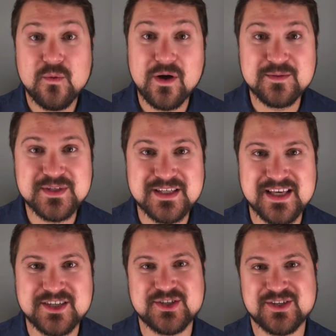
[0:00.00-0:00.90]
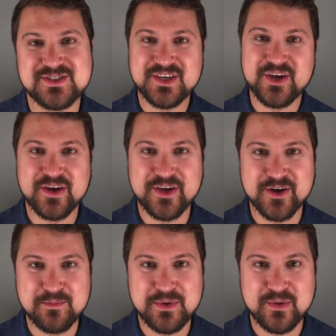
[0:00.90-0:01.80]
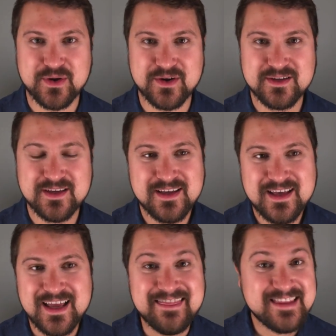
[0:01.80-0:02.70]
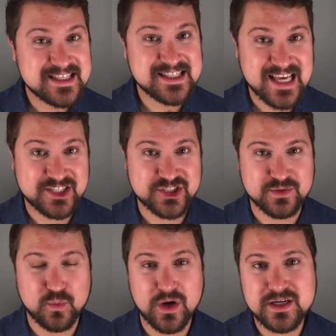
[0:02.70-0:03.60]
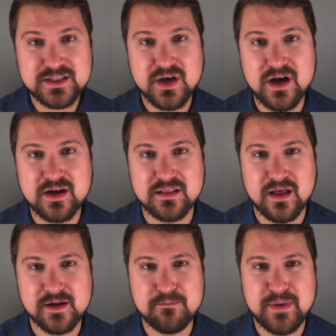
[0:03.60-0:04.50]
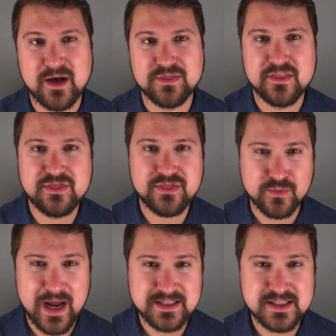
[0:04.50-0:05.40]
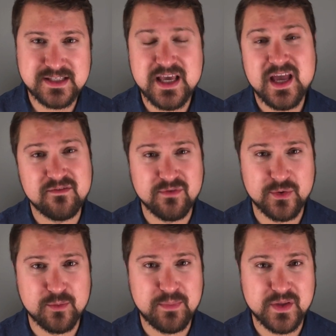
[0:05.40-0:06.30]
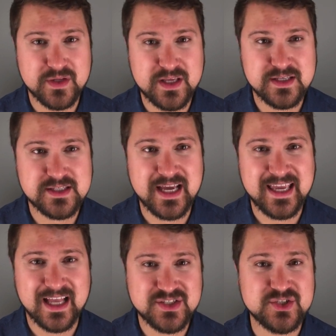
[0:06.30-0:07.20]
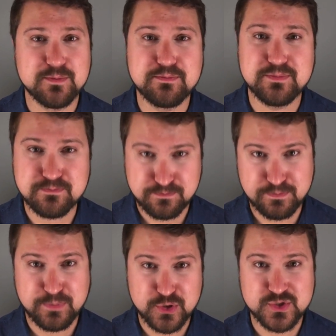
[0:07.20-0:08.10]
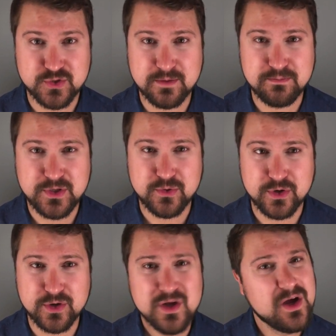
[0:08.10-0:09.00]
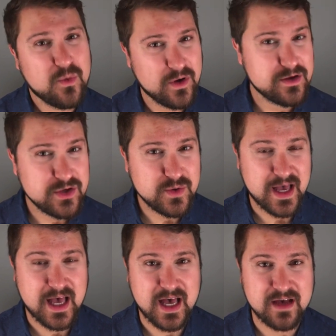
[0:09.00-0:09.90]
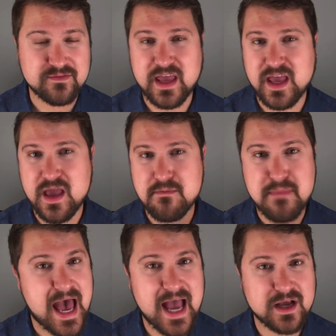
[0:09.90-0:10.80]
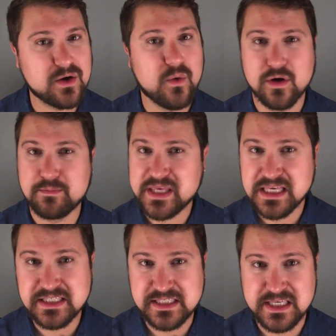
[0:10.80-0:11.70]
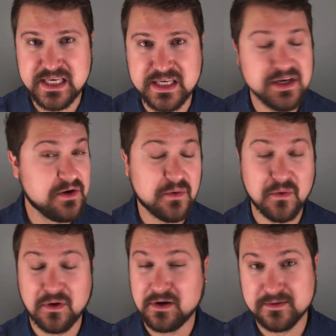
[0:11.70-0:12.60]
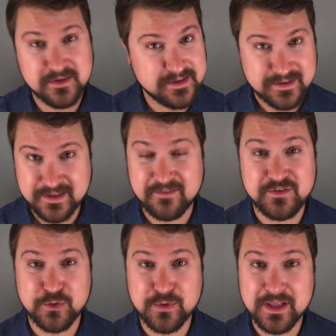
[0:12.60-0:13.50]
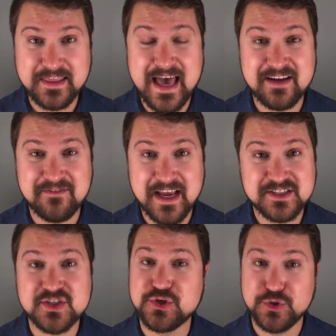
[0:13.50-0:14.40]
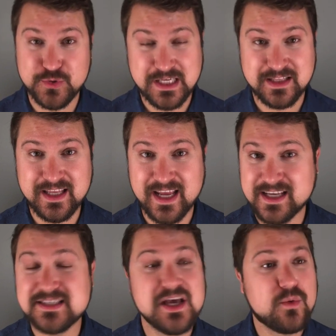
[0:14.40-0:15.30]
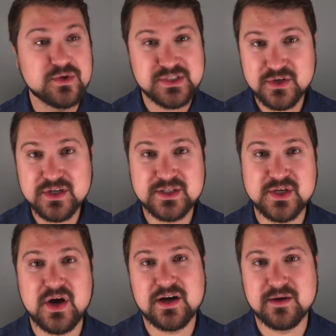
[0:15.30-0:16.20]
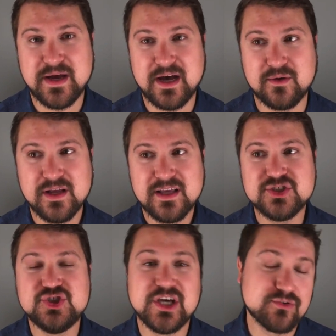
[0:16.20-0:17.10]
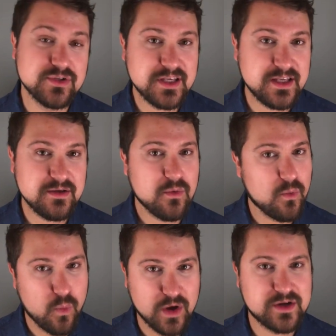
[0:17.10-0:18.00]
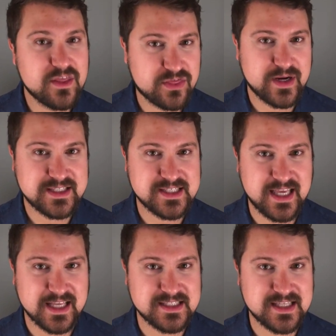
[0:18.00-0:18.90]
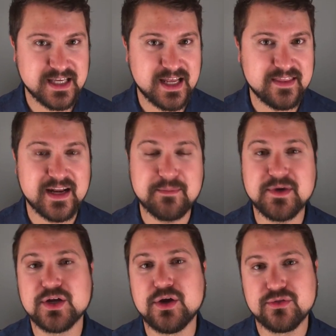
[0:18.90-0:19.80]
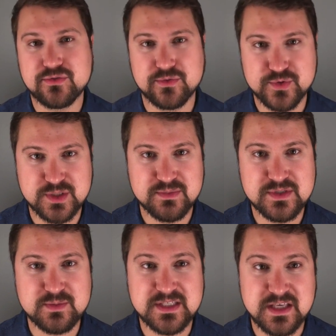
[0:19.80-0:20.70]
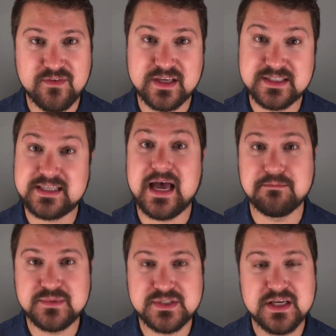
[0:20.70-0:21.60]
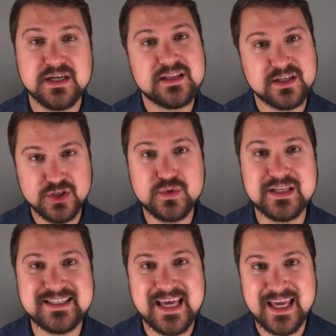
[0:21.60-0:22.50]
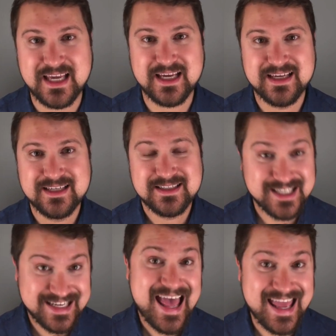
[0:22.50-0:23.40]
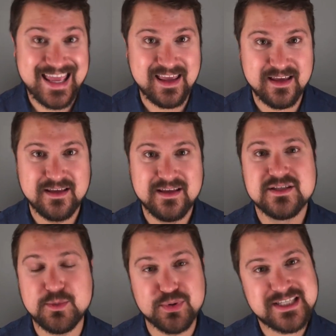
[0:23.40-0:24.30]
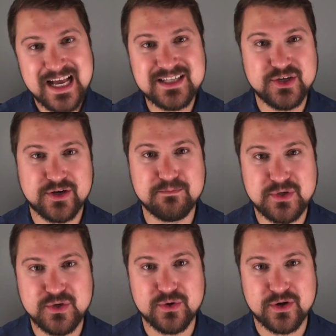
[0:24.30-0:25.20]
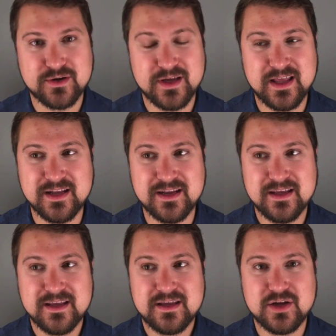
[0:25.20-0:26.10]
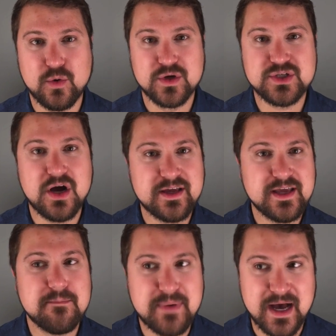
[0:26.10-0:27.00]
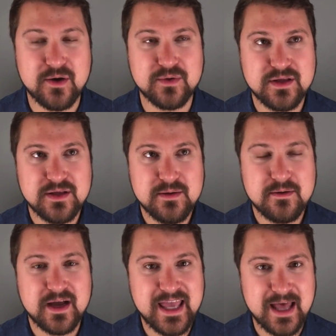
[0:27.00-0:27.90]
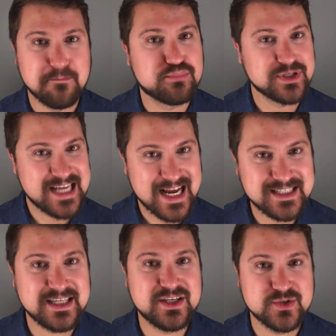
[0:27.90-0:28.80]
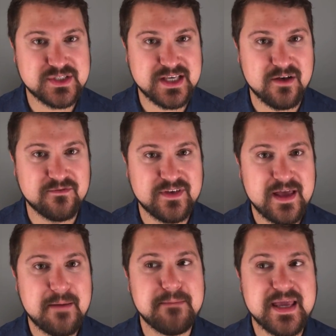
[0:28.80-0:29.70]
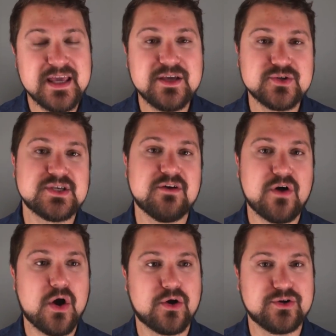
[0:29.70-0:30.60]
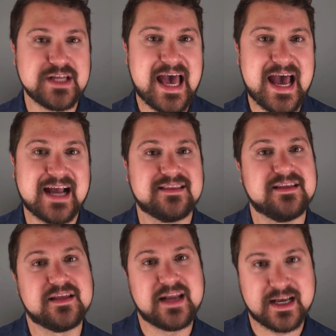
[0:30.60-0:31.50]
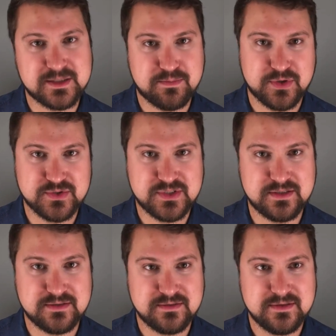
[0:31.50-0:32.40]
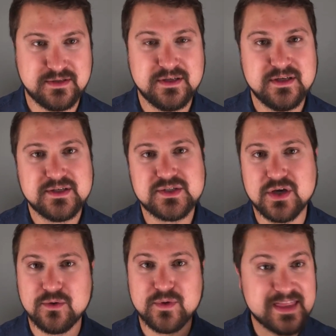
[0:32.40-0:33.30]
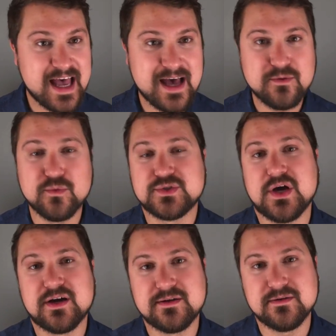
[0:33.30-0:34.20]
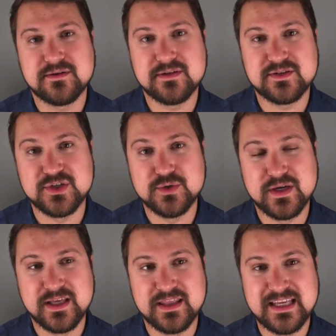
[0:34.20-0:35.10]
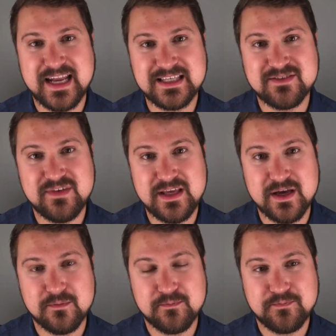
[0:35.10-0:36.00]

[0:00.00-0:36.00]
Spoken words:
Welcome to the section on securing your computer. In this section, we're going to talk a lot about the threats and vulnerabilities against your personal computer. Whether you have a Mac or a PC, or if you're really that advanced and you're using Linux, we're still going to talk about generally what are the threats against it, and then I'm going to go through some specific steps that you can take today to protect your computer. And we're talking about, again, protecting yourself, making yourself harder to hack than the next person. So with that, we'll talk to you in the next video.